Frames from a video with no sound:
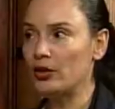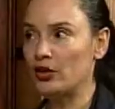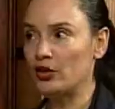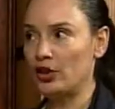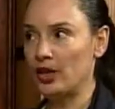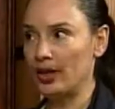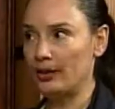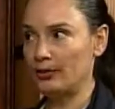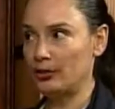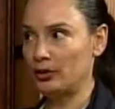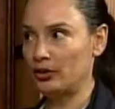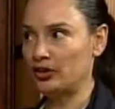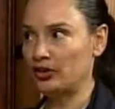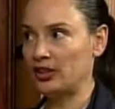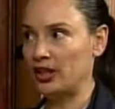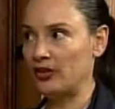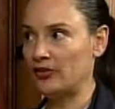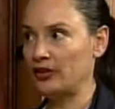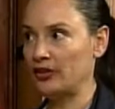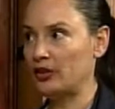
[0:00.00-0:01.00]
Chapter
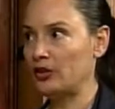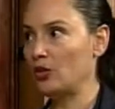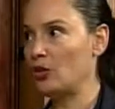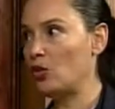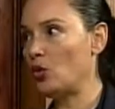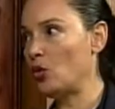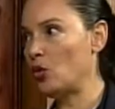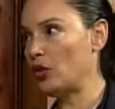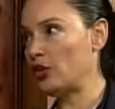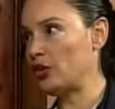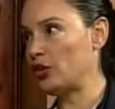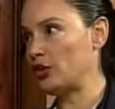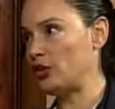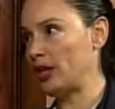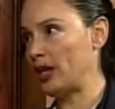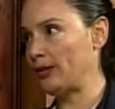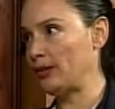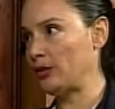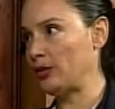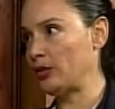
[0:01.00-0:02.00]
7 or in a
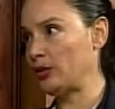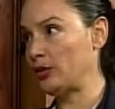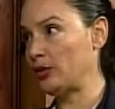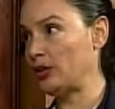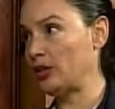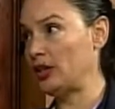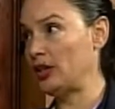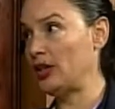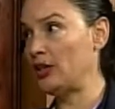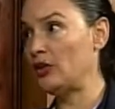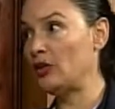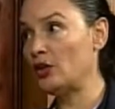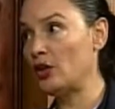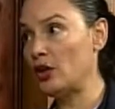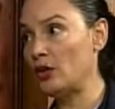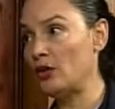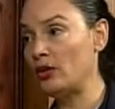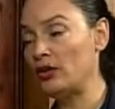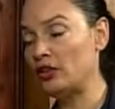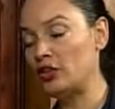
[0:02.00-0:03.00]
Chapter 13,
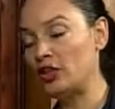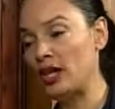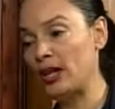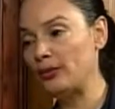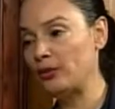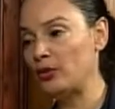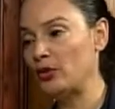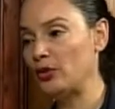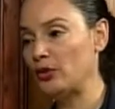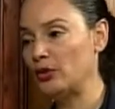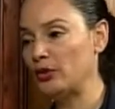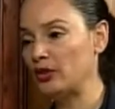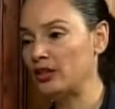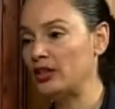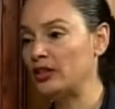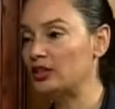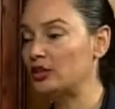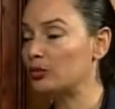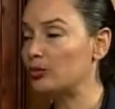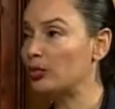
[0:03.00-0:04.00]
though a Chapter
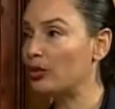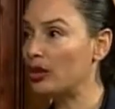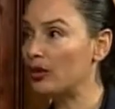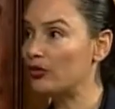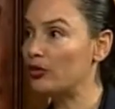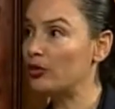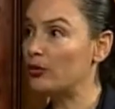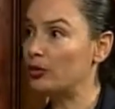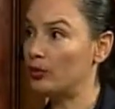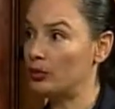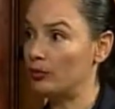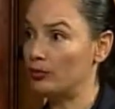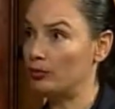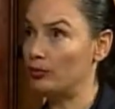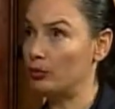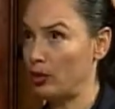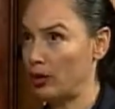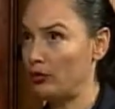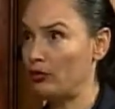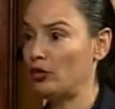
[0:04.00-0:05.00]
13 is preferable
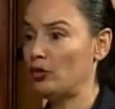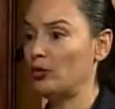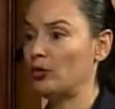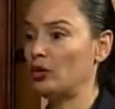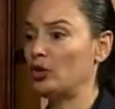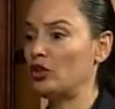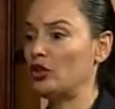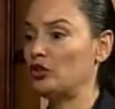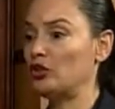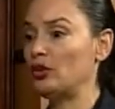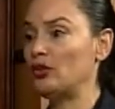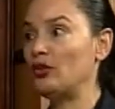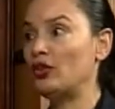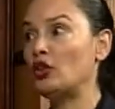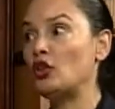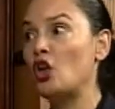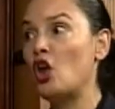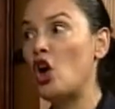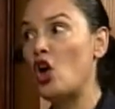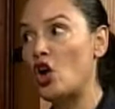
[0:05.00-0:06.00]
because you have a
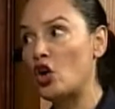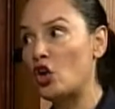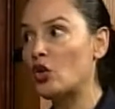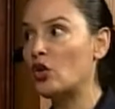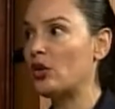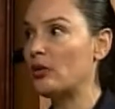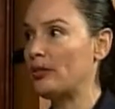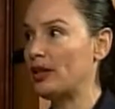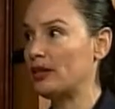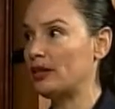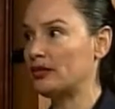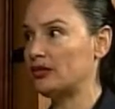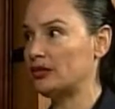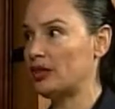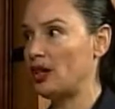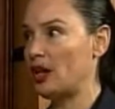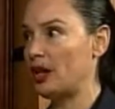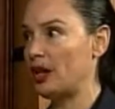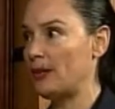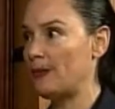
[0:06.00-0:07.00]
longer amount of
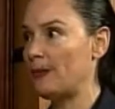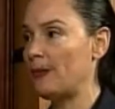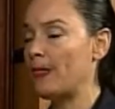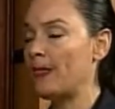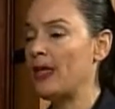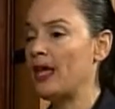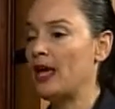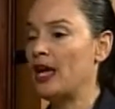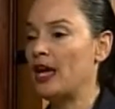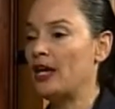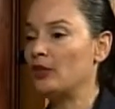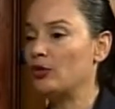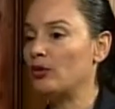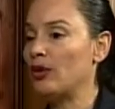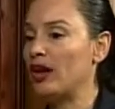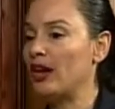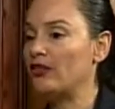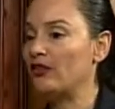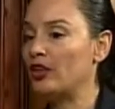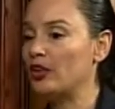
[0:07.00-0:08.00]
time and you
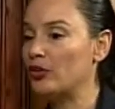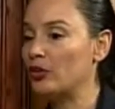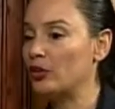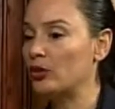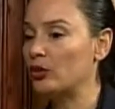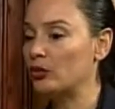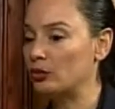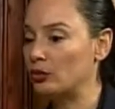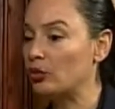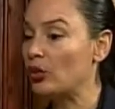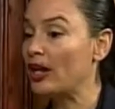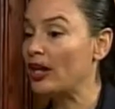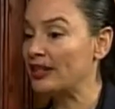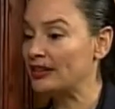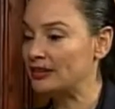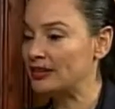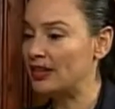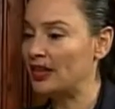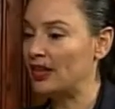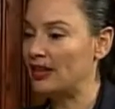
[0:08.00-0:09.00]
have other
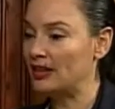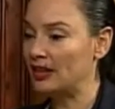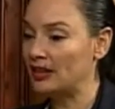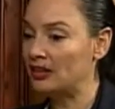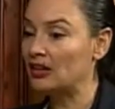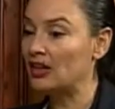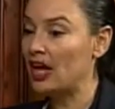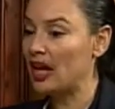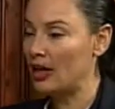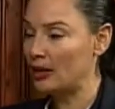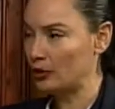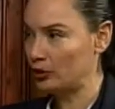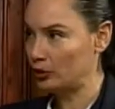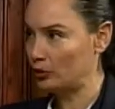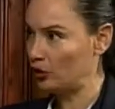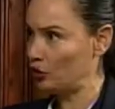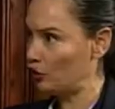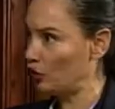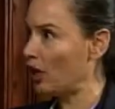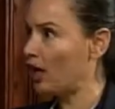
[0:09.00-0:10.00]
rights that allow you
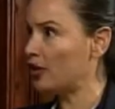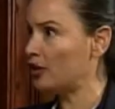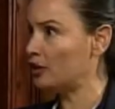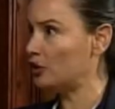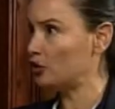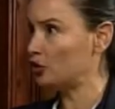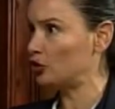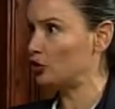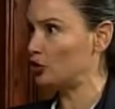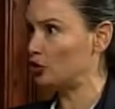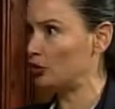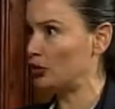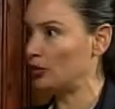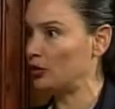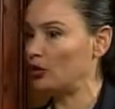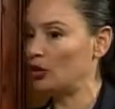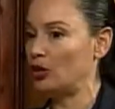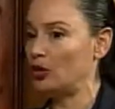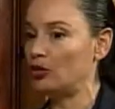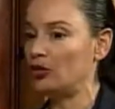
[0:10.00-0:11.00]
to challenge a student
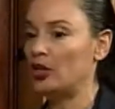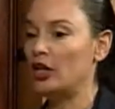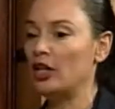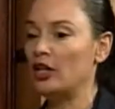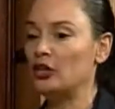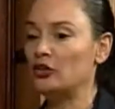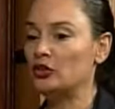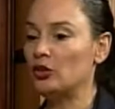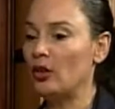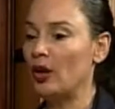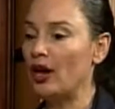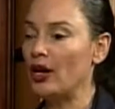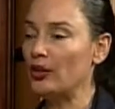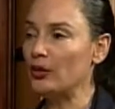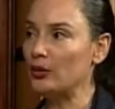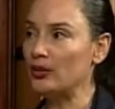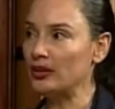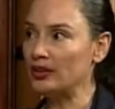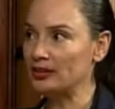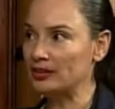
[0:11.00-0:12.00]
loan. So
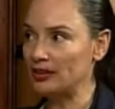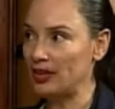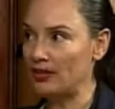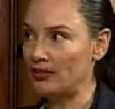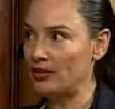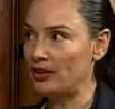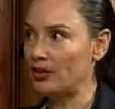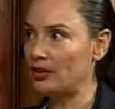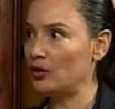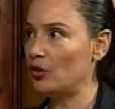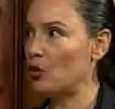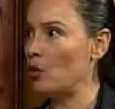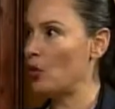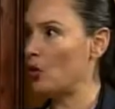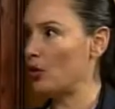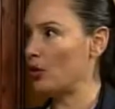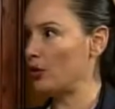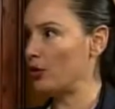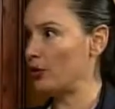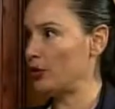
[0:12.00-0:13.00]
either in a 7
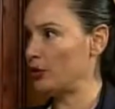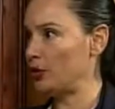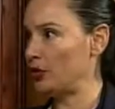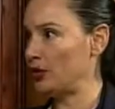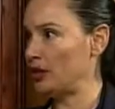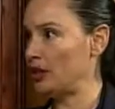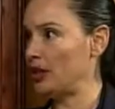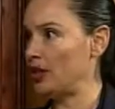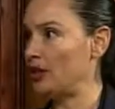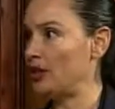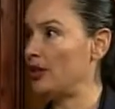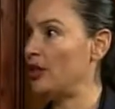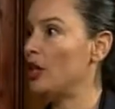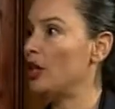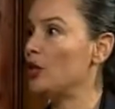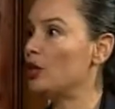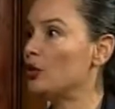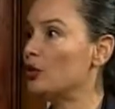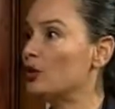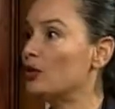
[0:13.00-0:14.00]
or a 13,
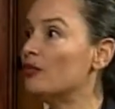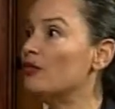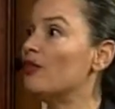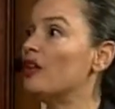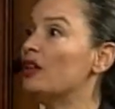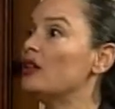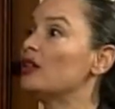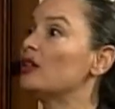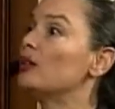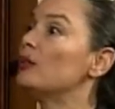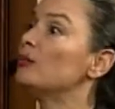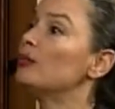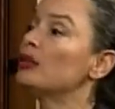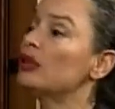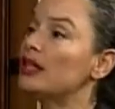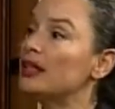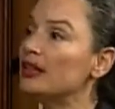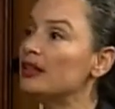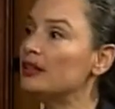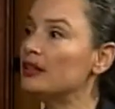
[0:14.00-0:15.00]
you can file a
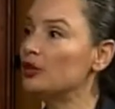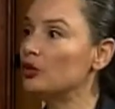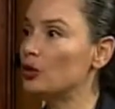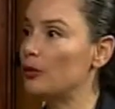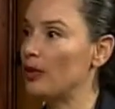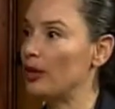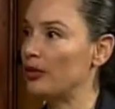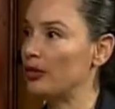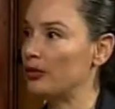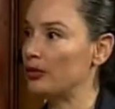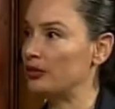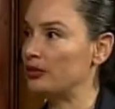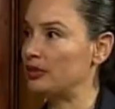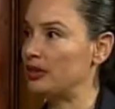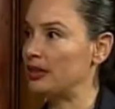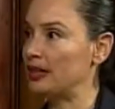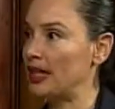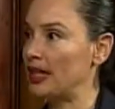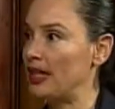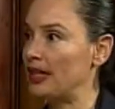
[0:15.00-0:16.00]
complaint in your bankruptcy
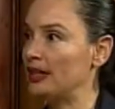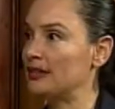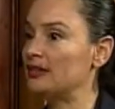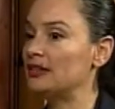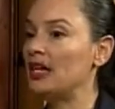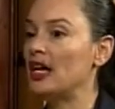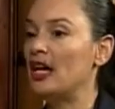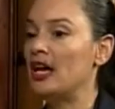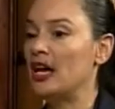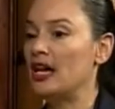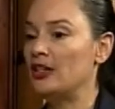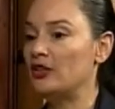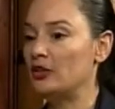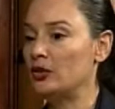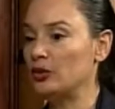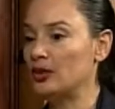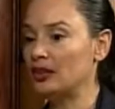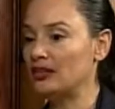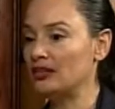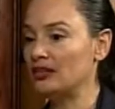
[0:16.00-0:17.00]
case and you
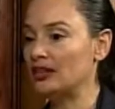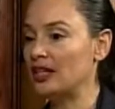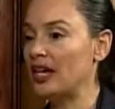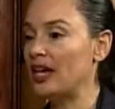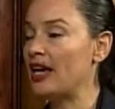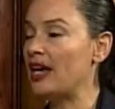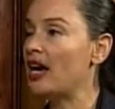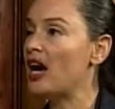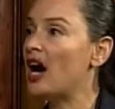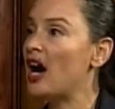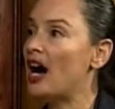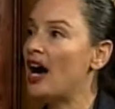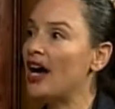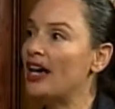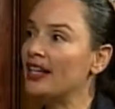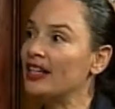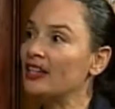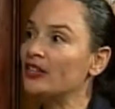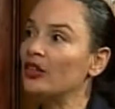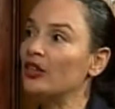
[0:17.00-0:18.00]
can say, I
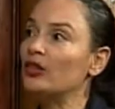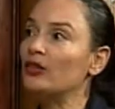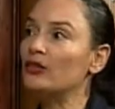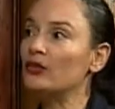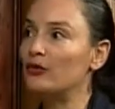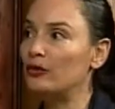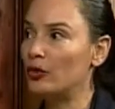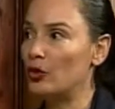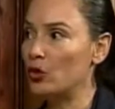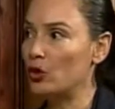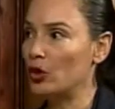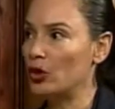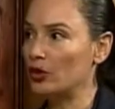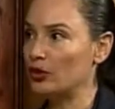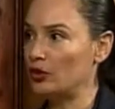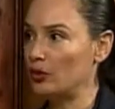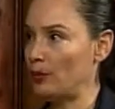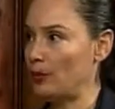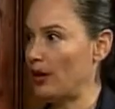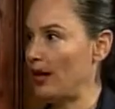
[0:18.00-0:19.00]
cannot afford
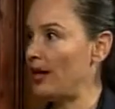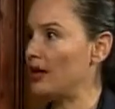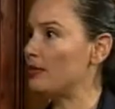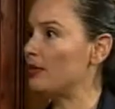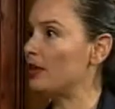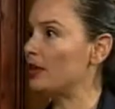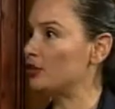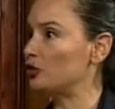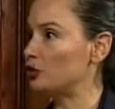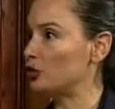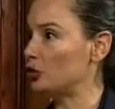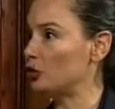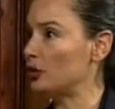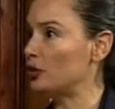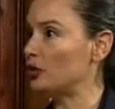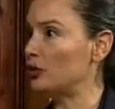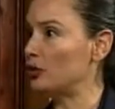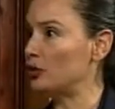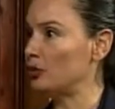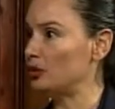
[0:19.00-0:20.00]
to pay my student
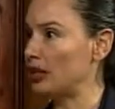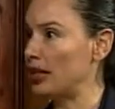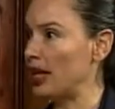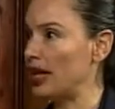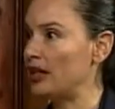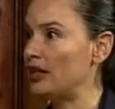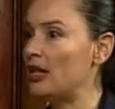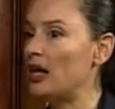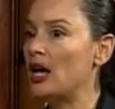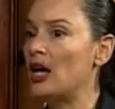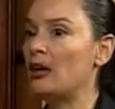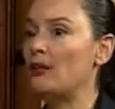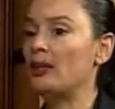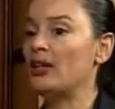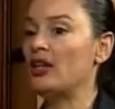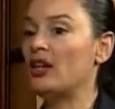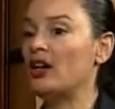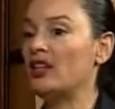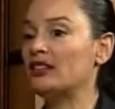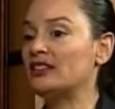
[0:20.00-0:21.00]
loan debt
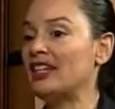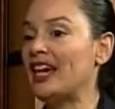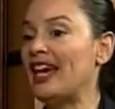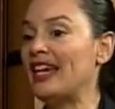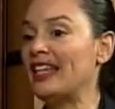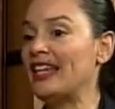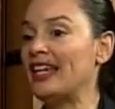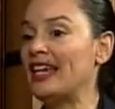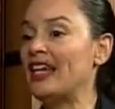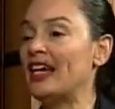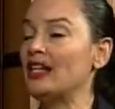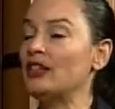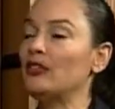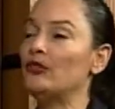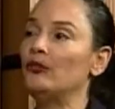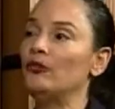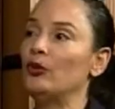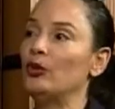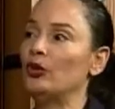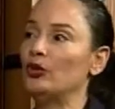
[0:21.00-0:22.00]
because I can't
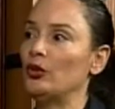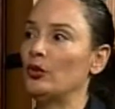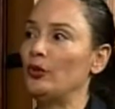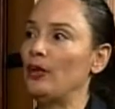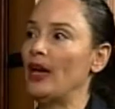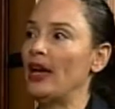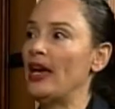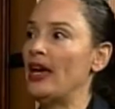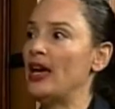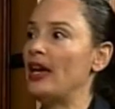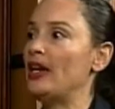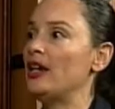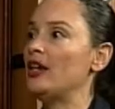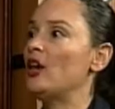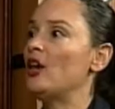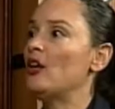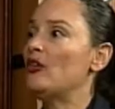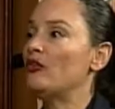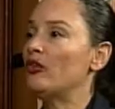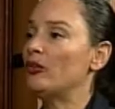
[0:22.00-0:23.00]
afford to pay
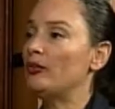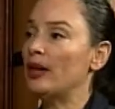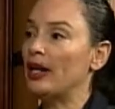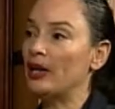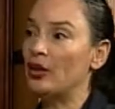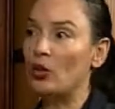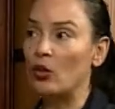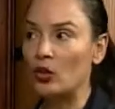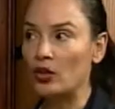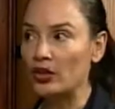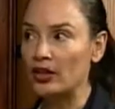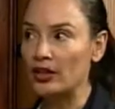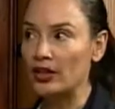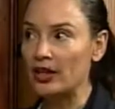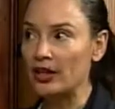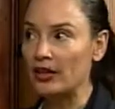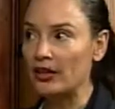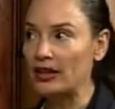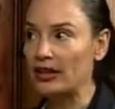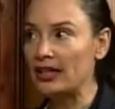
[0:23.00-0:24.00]
for my
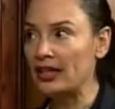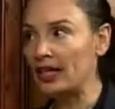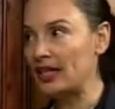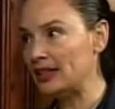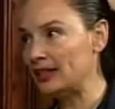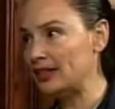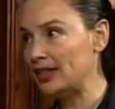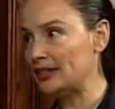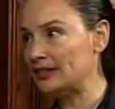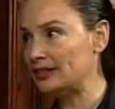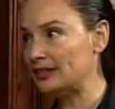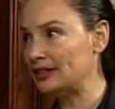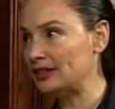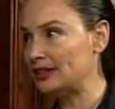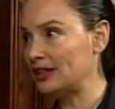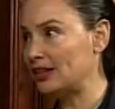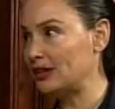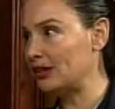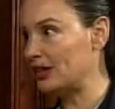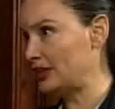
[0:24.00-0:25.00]
ordinary and
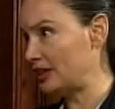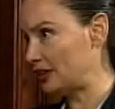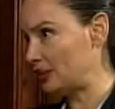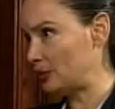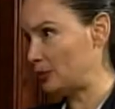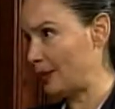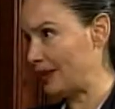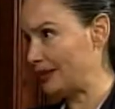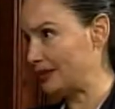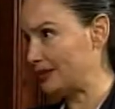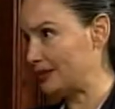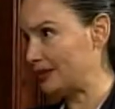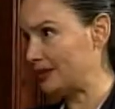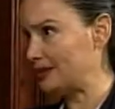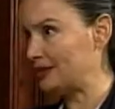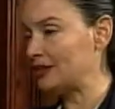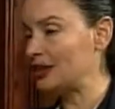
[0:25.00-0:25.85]
necessary expenses.